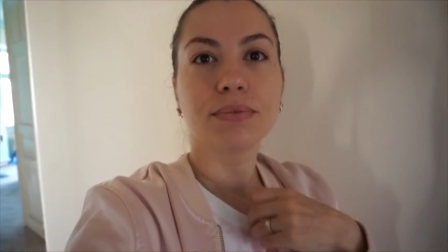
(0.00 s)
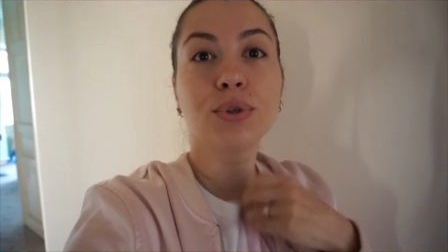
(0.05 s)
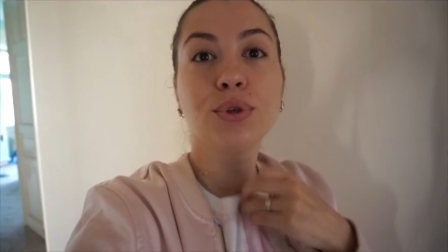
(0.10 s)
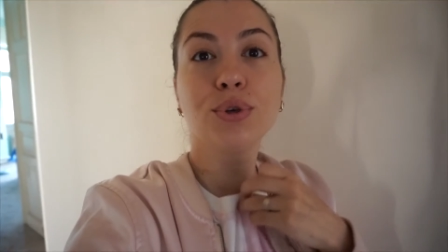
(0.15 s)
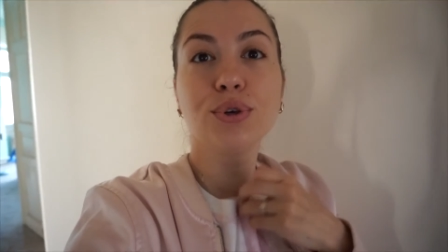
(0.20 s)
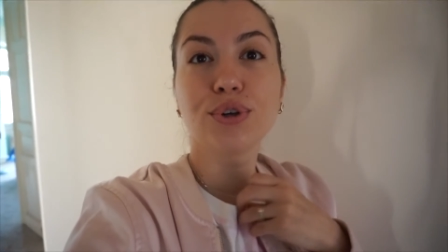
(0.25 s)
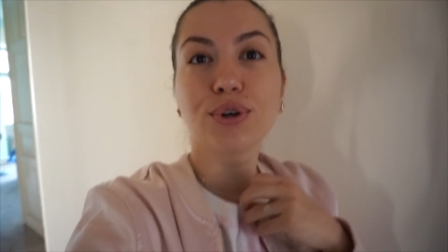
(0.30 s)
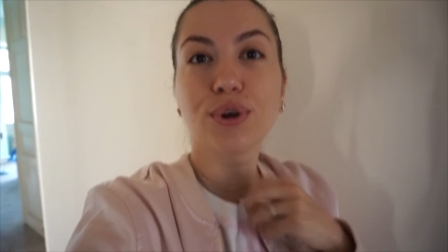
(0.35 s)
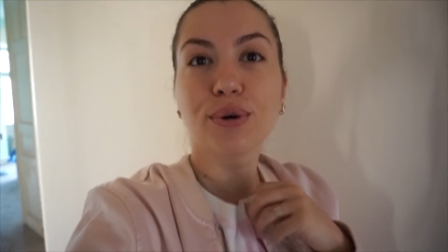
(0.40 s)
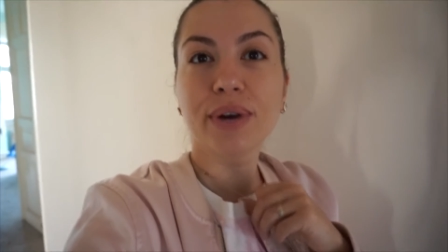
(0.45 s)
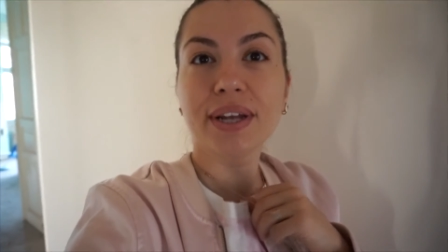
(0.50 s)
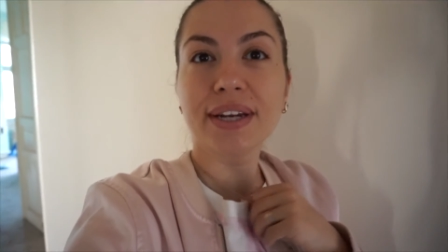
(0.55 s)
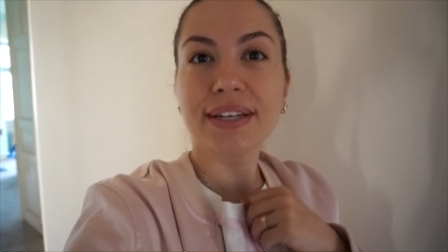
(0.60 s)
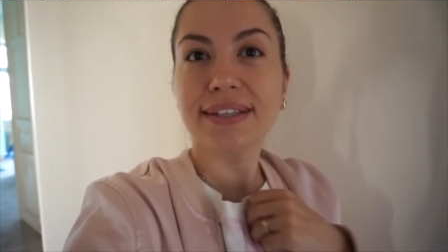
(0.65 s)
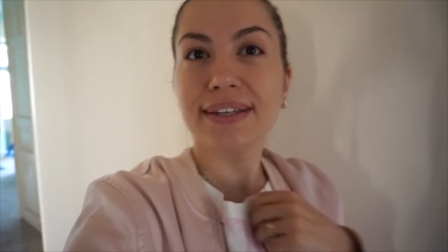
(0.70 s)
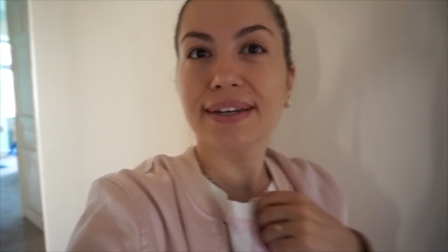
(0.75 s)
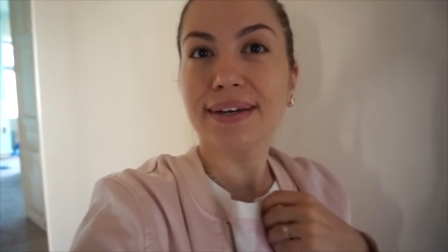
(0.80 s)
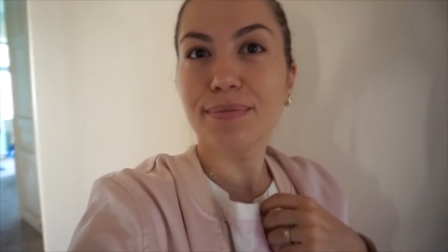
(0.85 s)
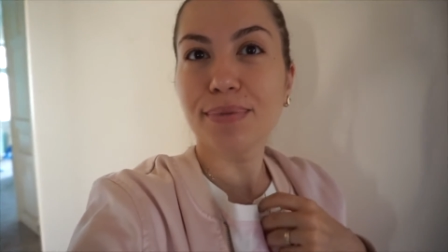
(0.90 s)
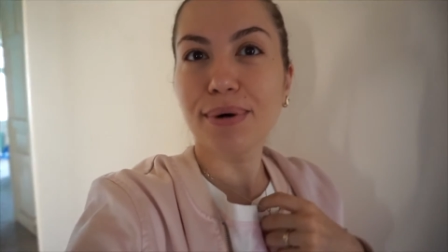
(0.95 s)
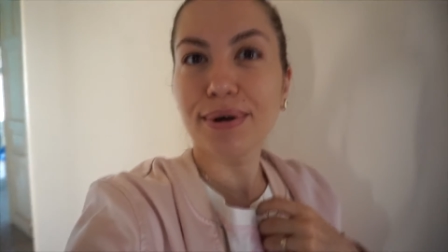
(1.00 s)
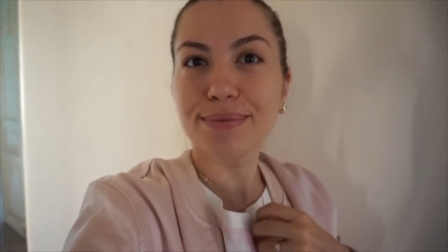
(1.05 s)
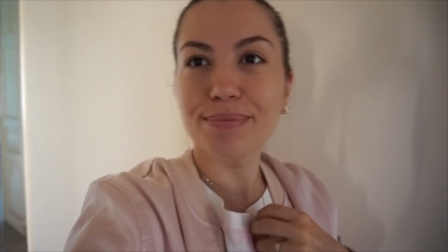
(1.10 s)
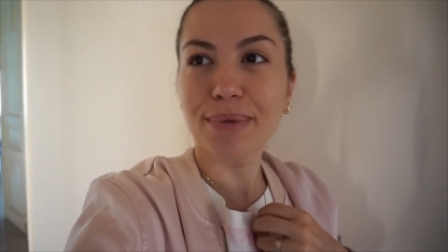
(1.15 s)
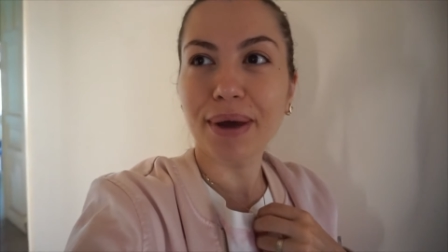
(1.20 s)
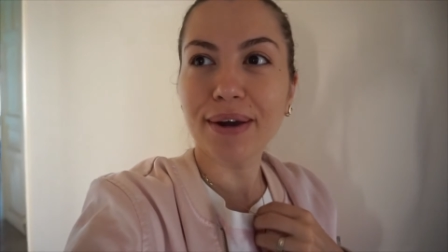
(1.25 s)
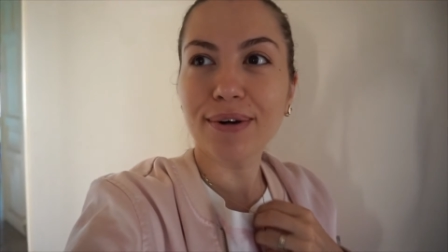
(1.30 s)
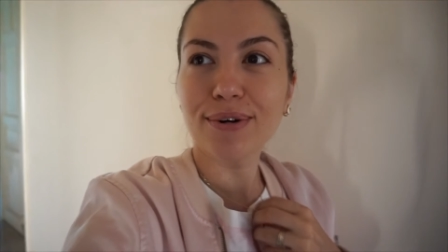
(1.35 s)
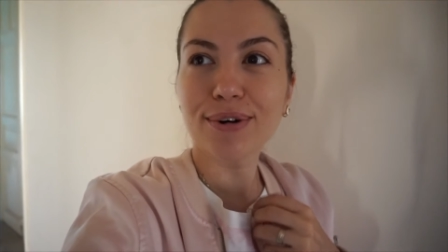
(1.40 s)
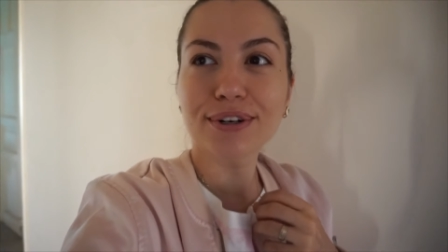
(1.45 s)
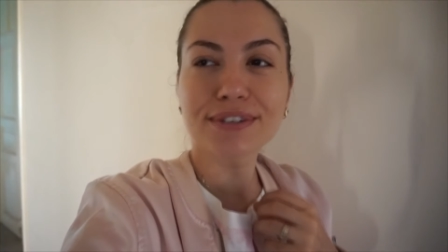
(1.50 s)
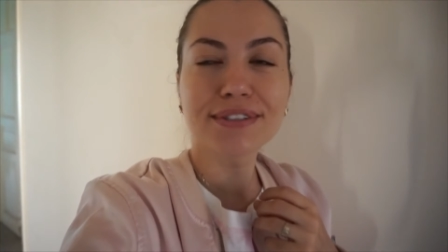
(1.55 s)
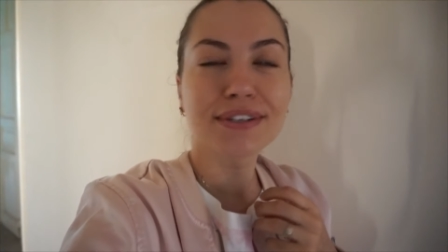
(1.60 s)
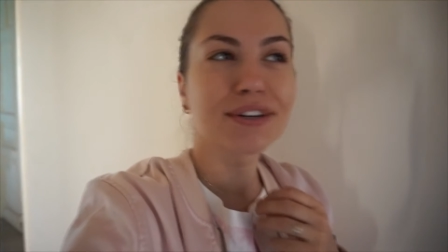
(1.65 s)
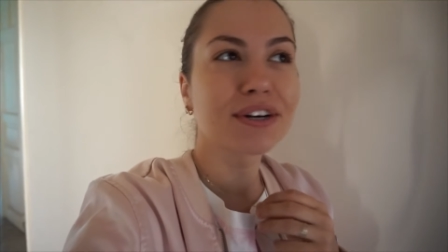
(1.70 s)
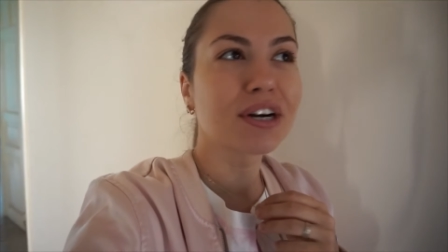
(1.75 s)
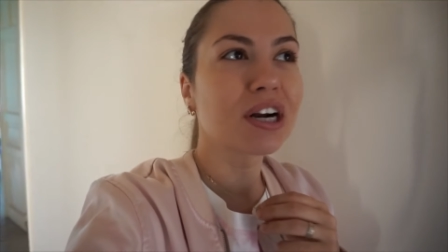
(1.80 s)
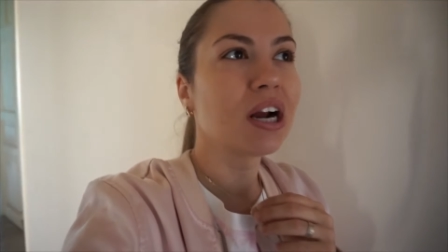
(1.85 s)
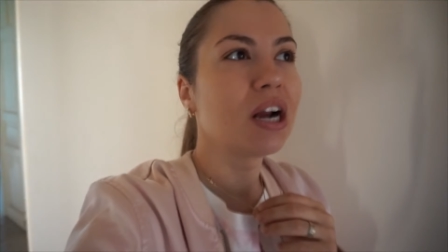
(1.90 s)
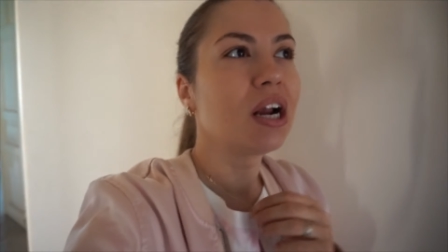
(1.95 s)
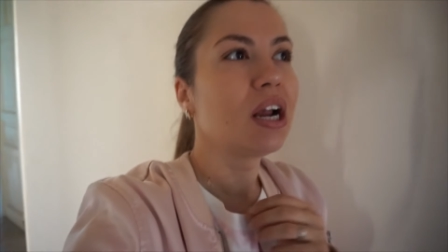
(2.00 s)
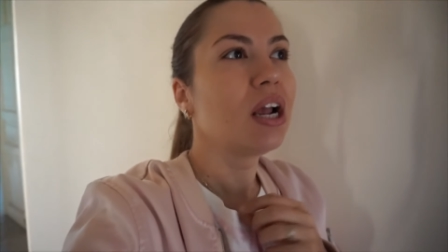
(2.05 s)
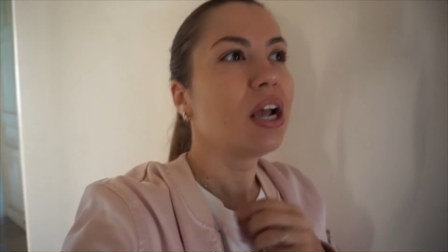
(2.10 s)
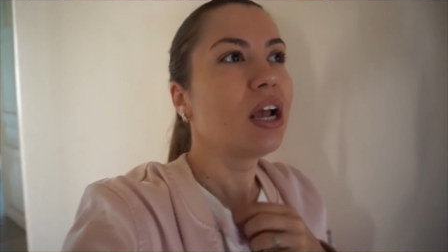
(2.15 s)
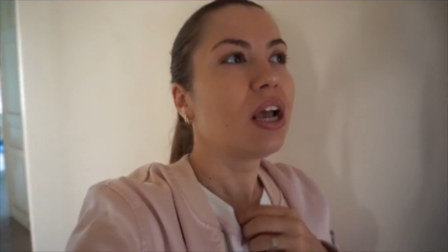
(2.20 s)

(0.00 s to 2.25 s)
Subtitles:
Do you know anything about my order?